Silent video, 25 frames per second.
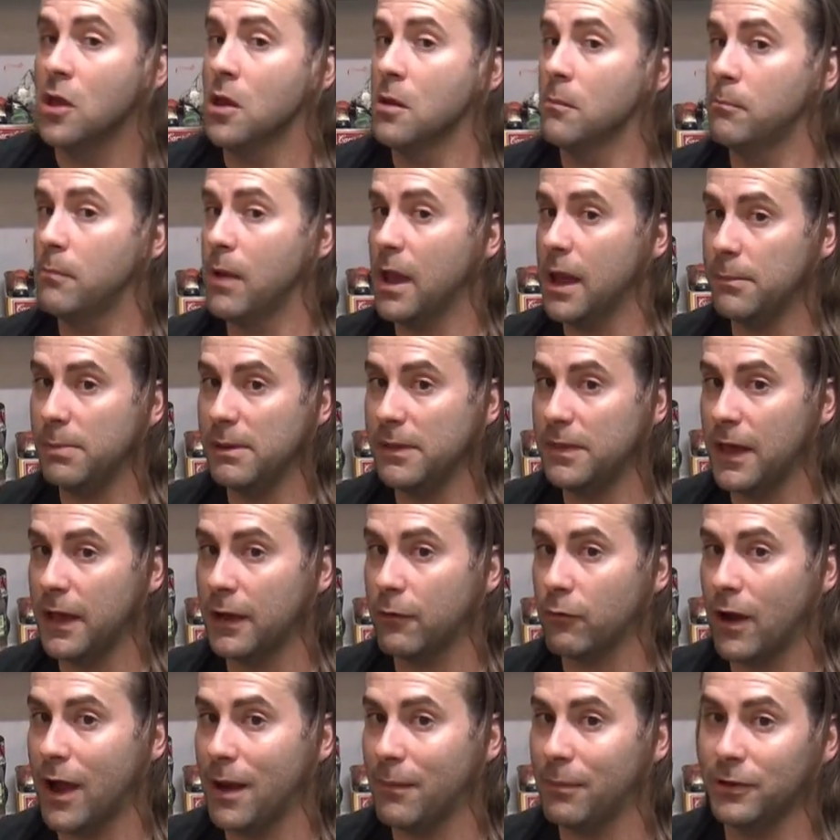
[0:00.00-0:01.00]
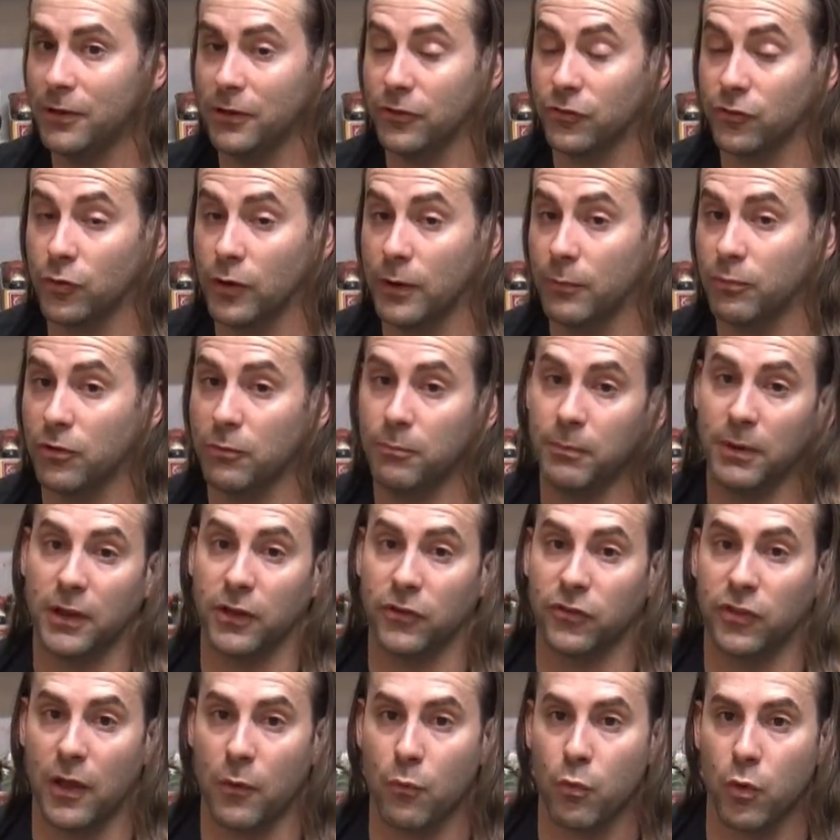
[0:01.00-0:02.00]
Maybe they grab a description
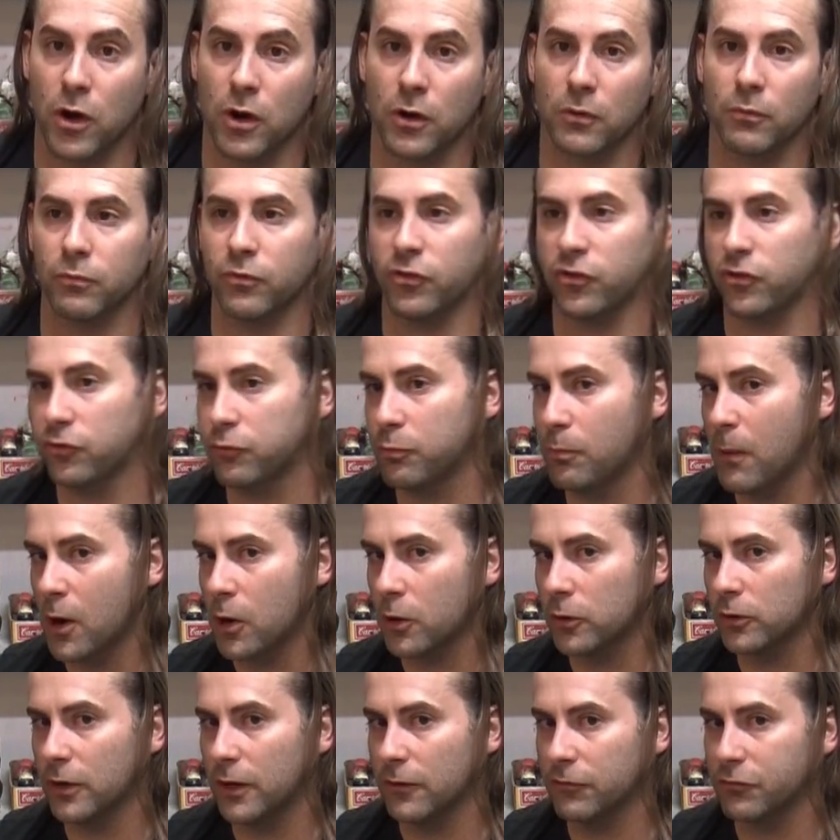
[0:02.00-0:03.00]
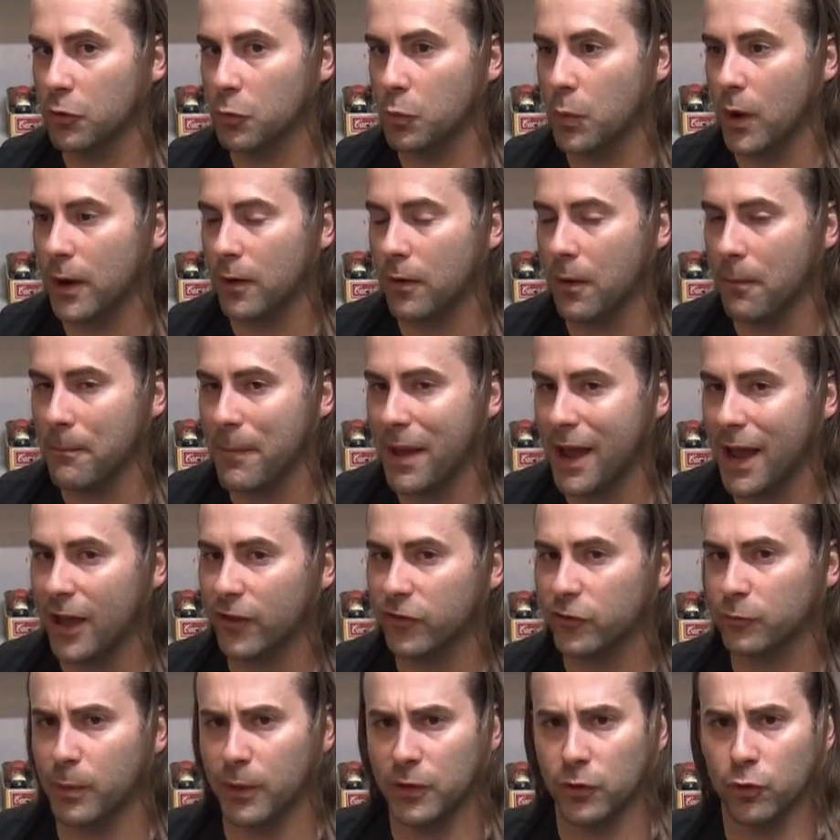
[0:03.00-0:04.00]
because they weren't smart enough to wear a
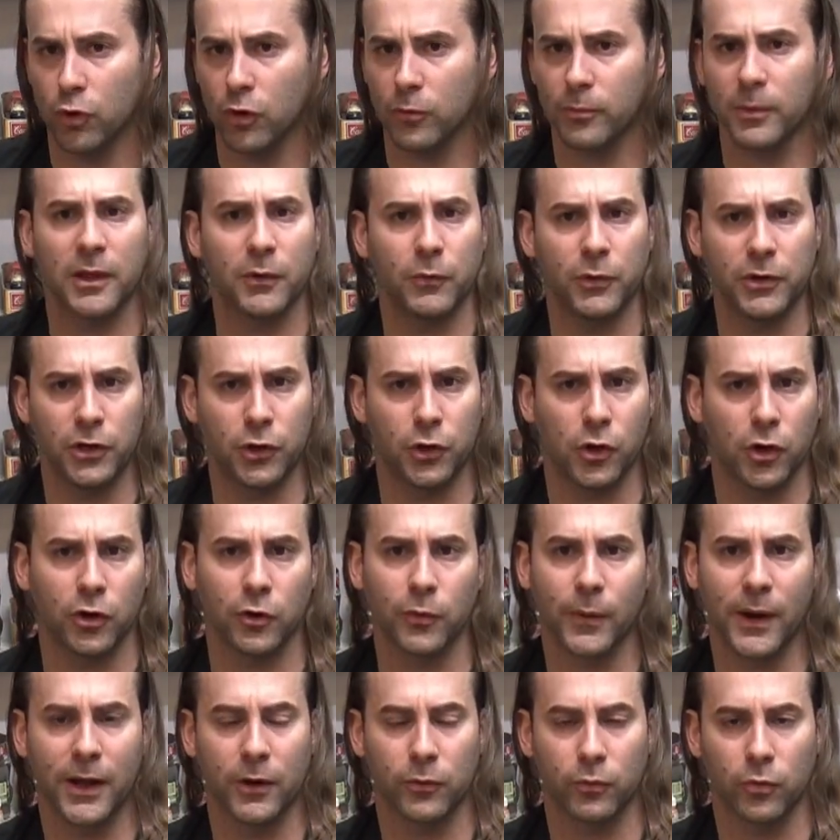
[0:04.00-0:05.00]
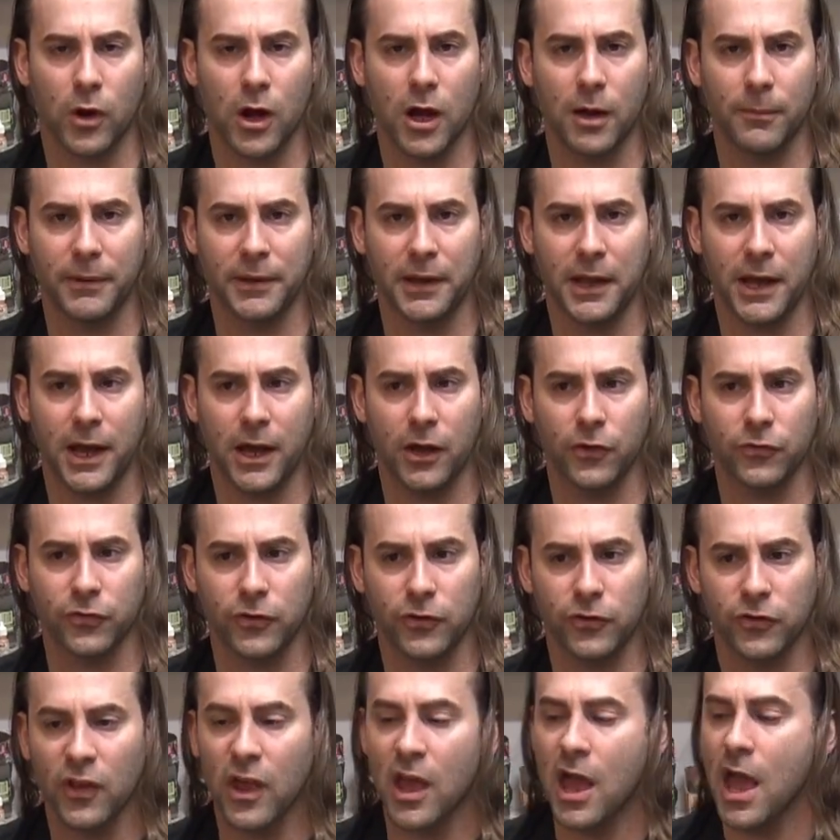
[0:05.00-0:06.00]
mask, but normally when you go around robbing
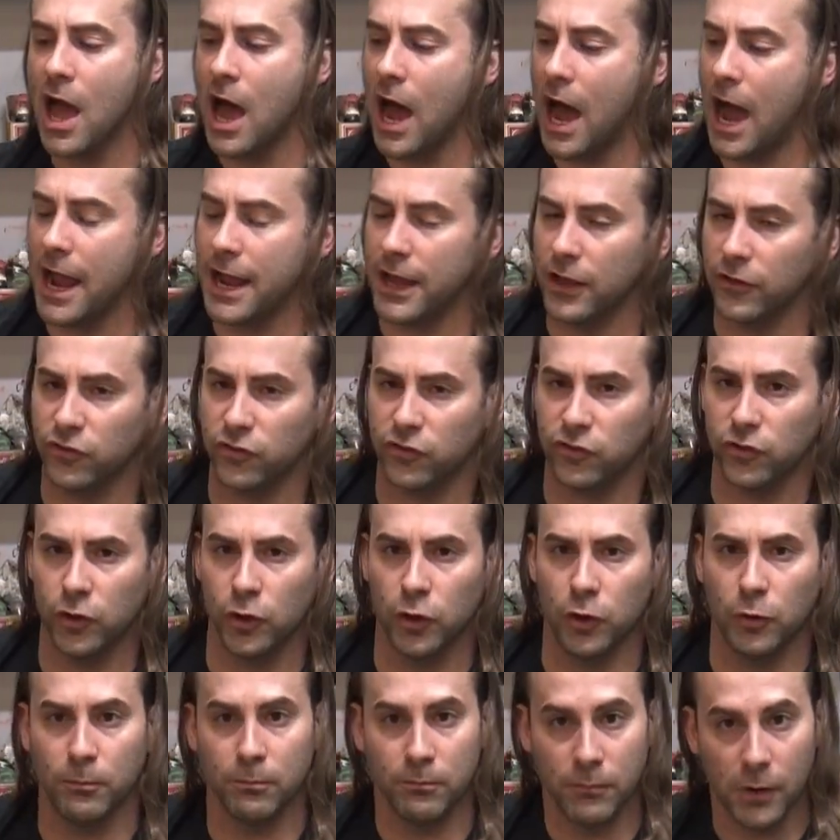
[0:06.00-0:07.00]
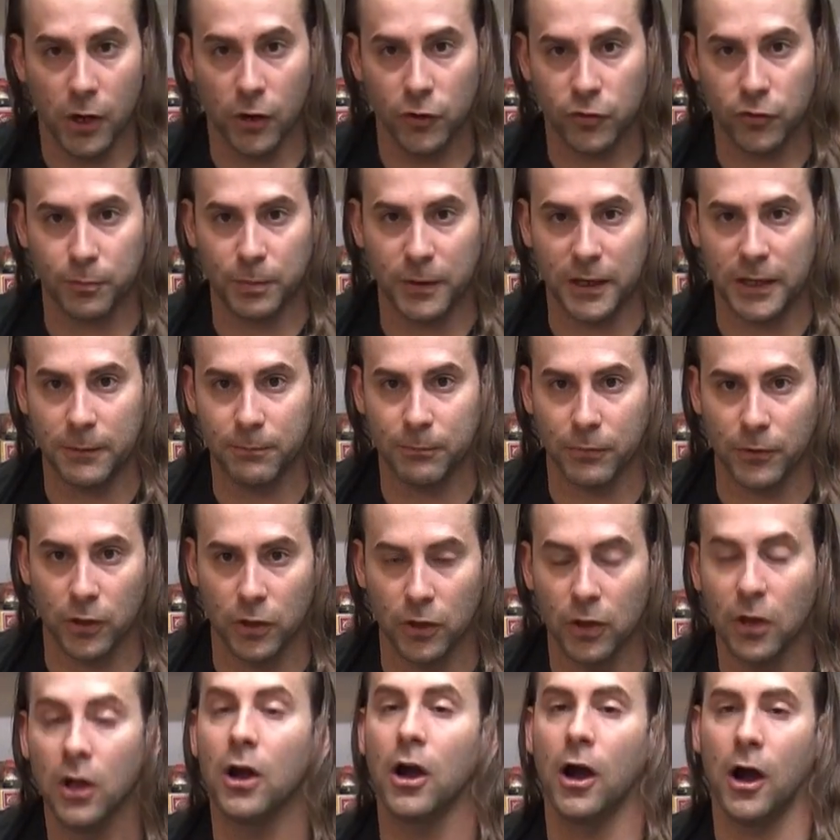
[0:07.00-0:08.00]
houses, I assume most
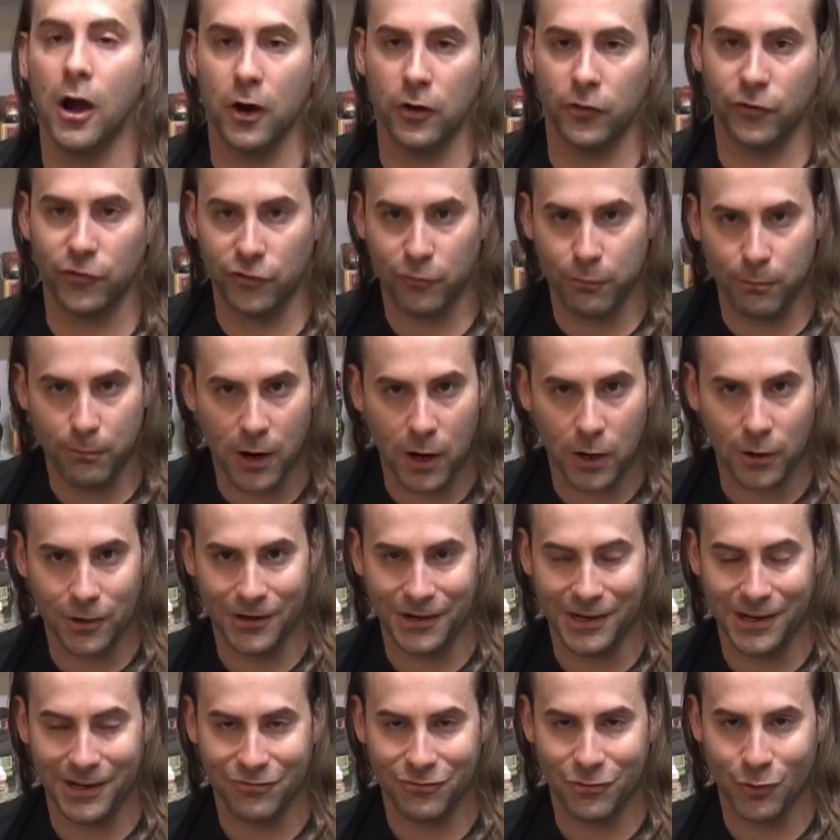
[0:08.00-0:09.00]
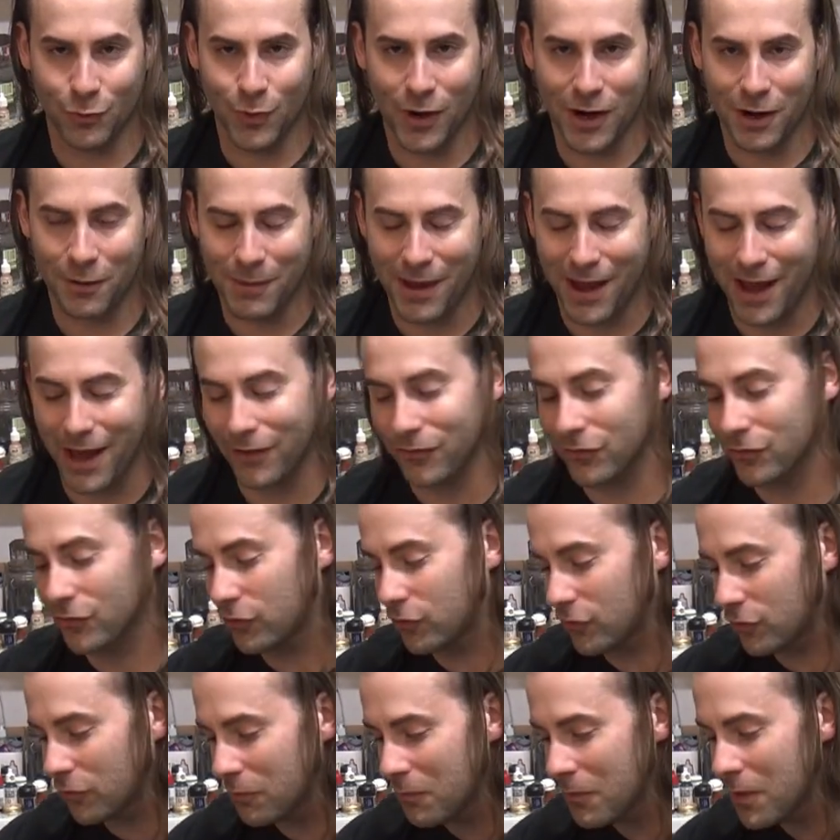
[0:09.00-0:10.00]
people are smart enough to wear
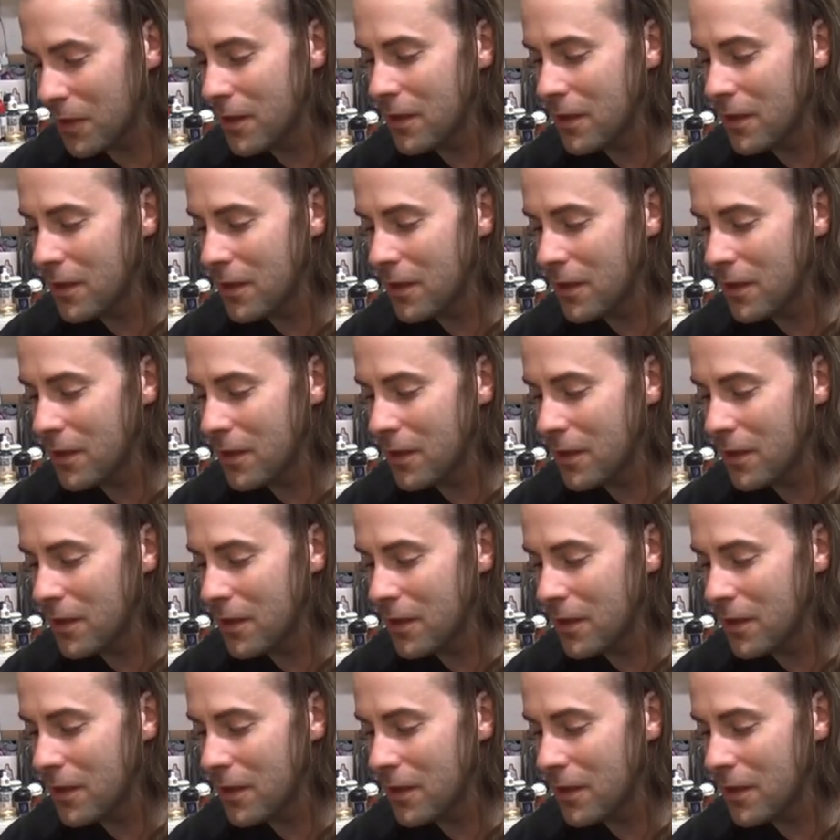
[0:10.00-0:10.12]
masks.